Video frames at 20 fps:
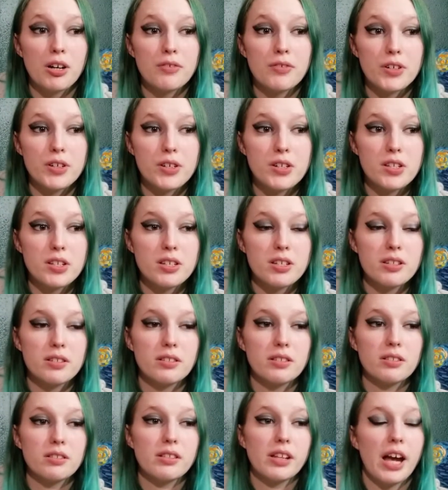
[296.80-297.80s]
first
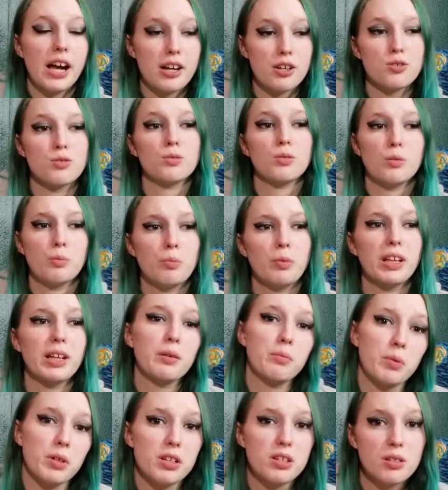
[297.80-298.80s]
actual like
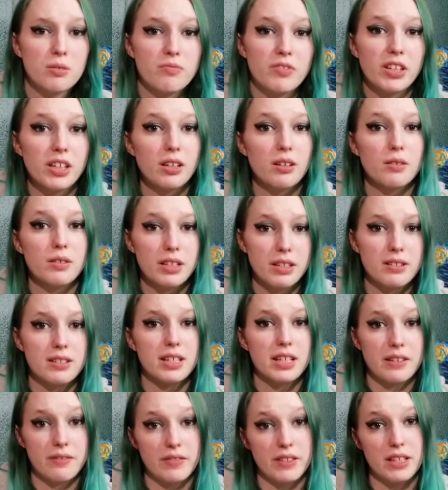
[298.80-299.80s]
booktube videos outside
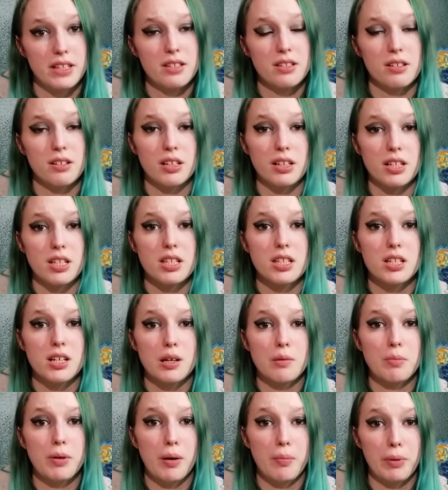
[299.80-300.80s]
of this are gonna start
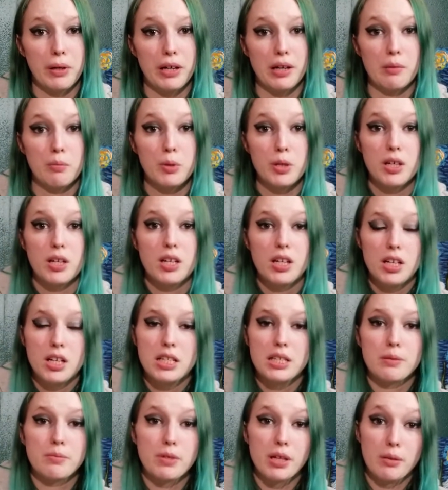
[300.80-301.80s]
popping up
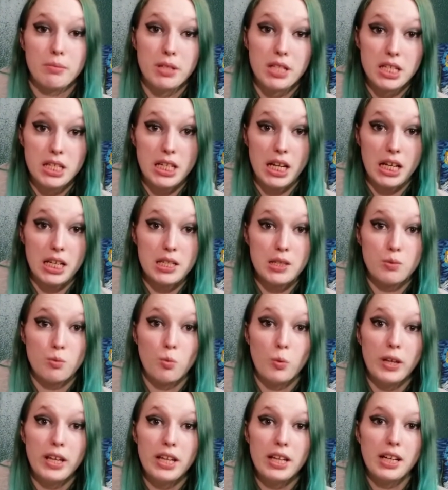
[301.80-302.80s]
sometimes next
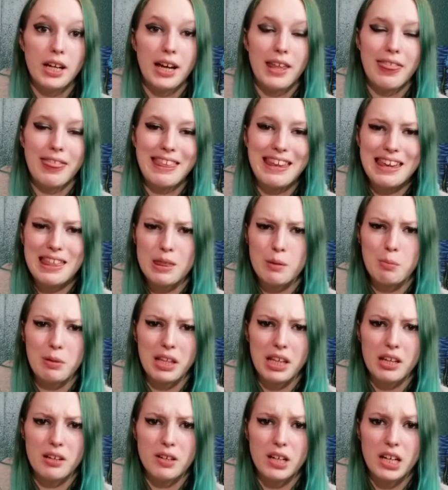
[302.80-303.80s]
week. I think the
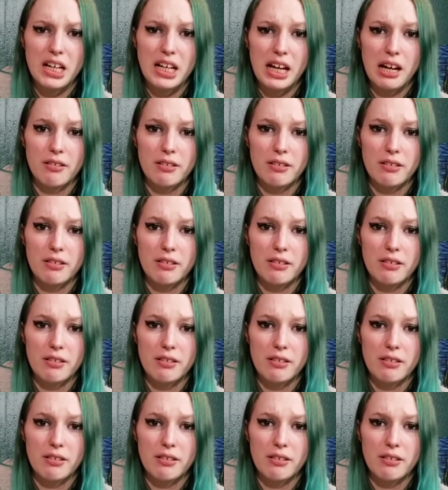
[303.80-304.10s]
plan right now